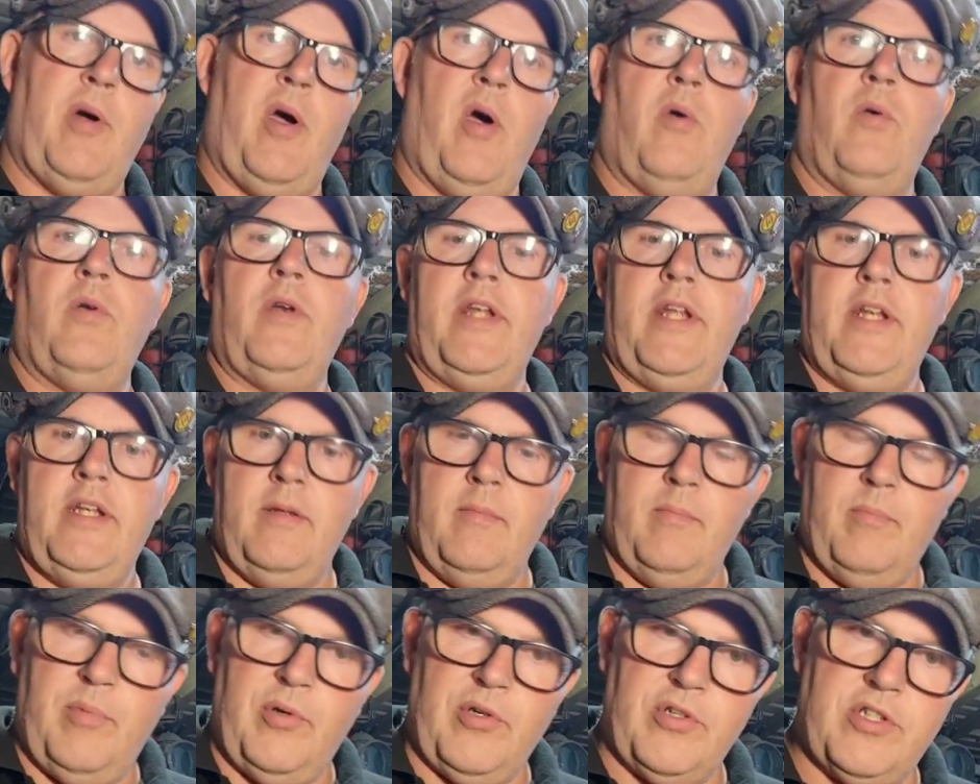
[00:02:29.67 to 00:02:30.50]
the pole
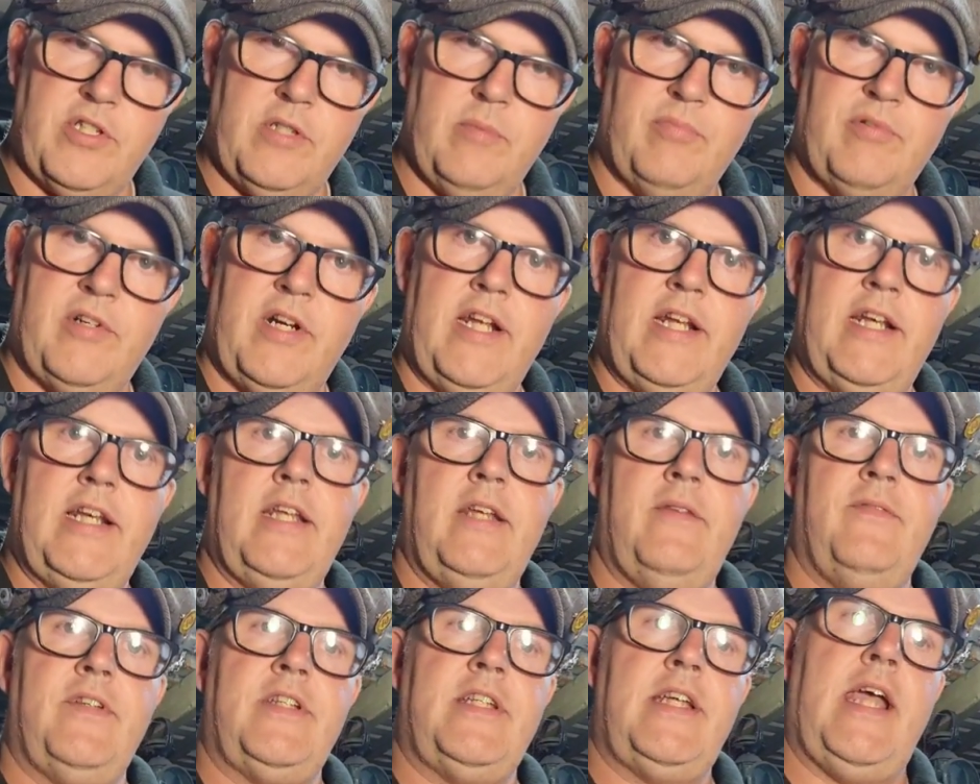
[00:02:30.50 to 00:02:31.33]
in and push the brake
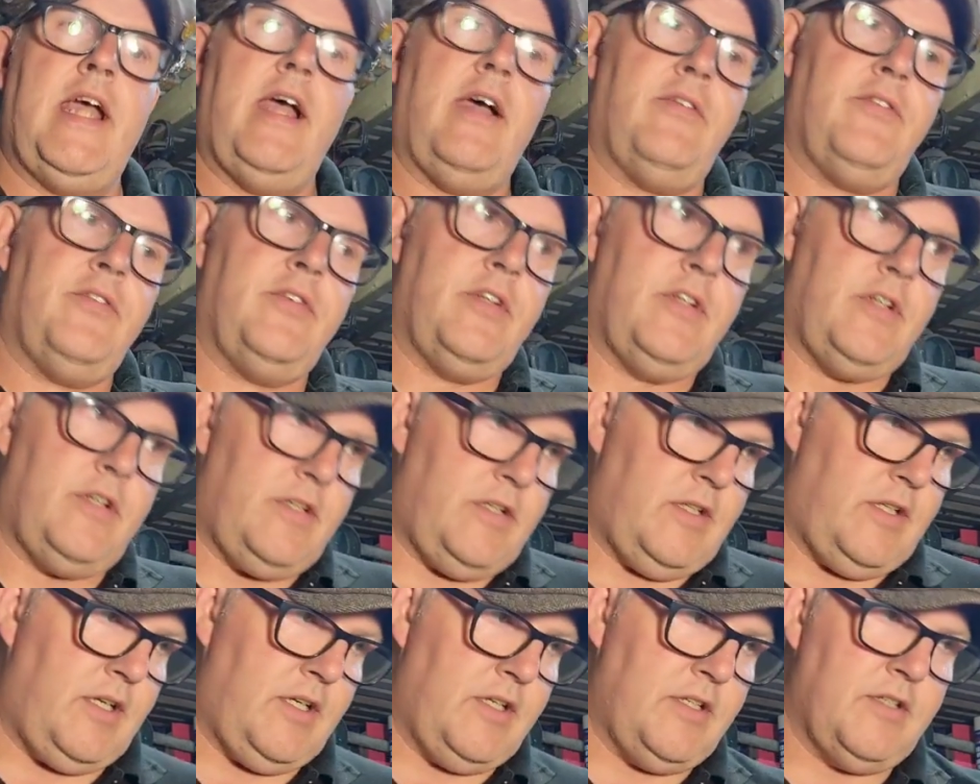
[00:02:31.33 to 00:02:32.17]
lever down
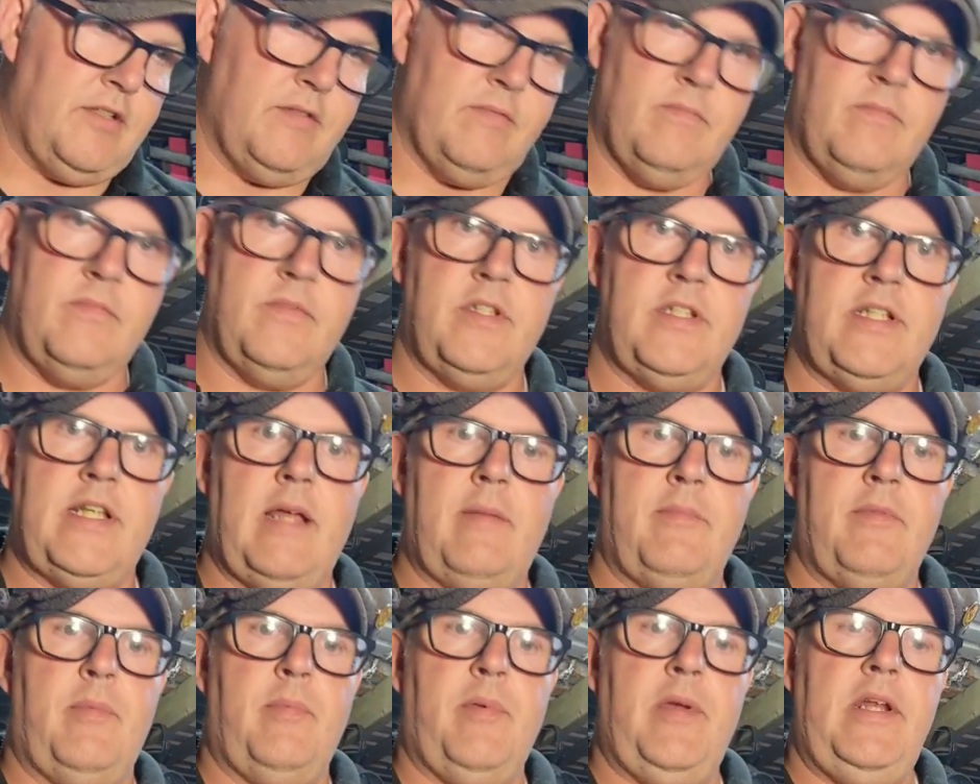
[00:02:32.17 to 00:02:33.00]
and
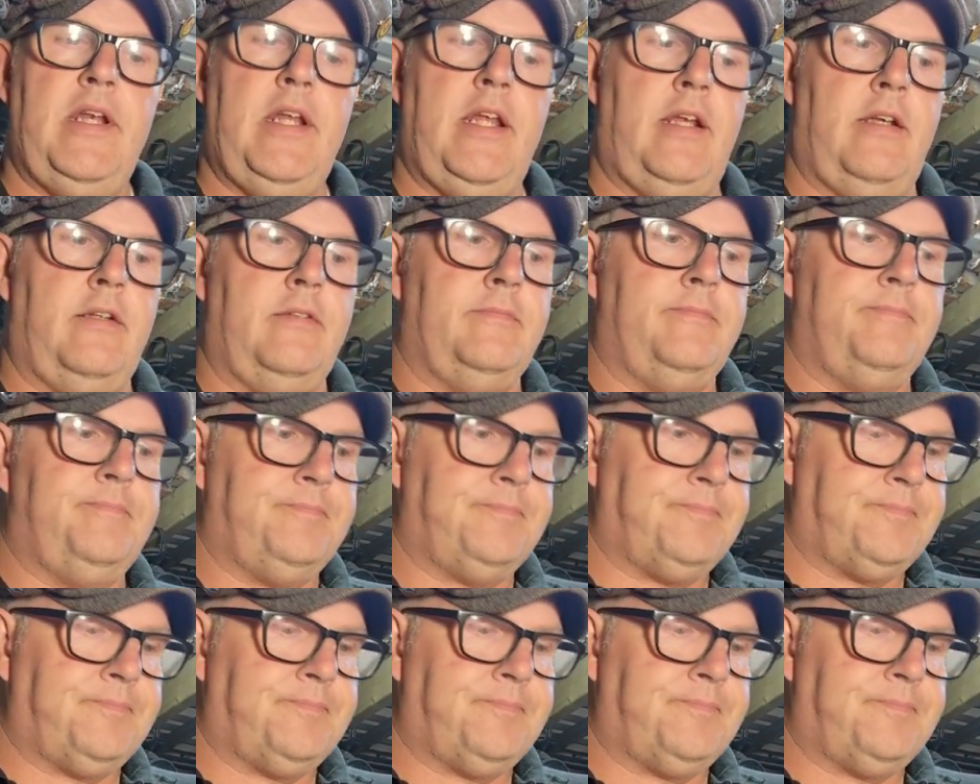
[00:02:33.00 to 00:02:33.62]
slap the pin